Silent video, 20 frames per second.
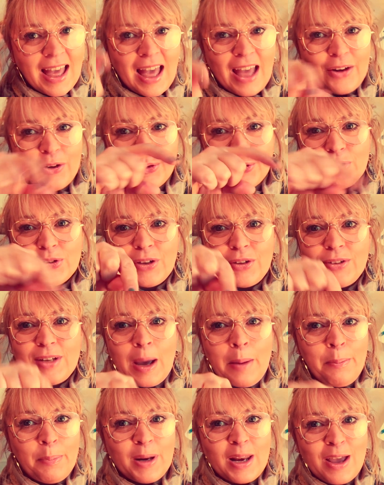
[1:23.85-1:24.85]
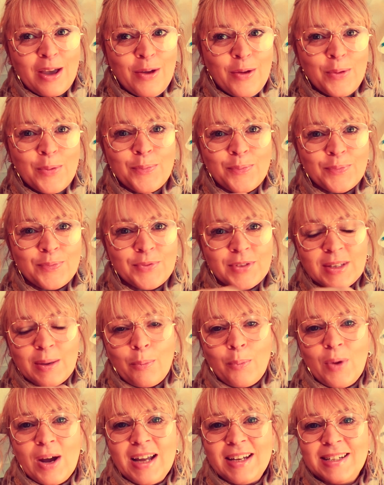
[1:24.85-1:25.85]
and also down below,
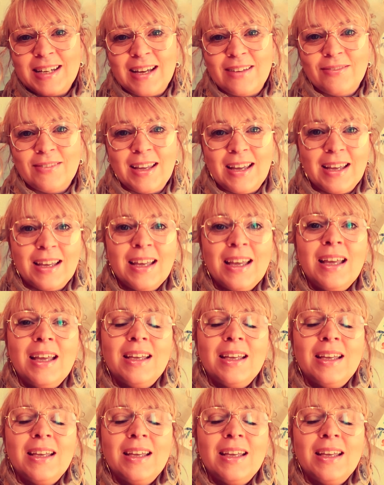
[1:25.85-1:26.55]
somewhere down there.